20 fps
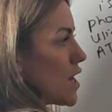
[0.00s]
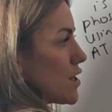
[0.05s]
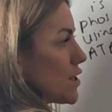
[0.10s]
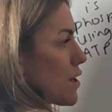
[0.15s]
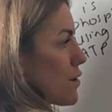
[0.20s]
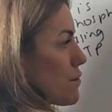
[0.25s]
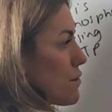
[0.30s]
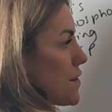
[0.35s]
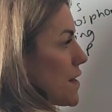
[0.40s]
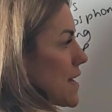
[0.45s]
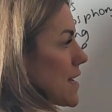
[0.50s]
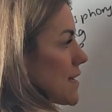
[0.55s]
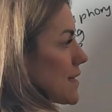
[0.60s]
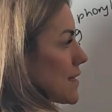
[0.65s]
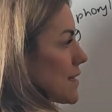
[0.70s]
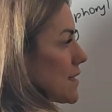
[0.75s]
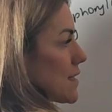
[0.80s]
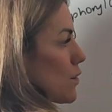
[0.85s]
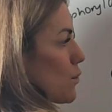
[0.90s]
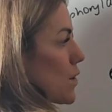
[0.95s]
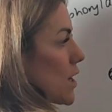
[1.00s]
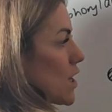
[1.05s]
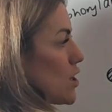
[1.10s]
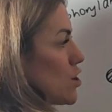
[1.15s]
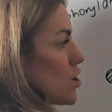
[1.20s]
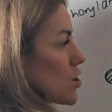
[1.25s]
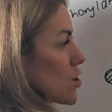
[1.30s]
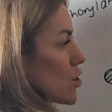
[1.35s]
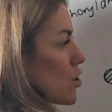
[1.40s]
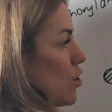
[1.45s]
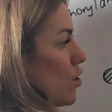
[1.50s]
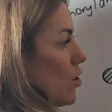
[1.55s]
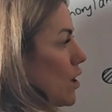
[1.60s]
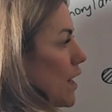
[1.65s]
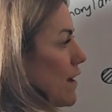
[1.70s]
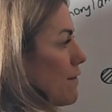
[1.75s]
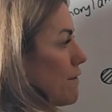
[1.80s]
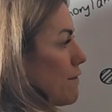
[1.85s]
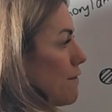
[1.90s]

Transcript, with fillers: So this, we can just call it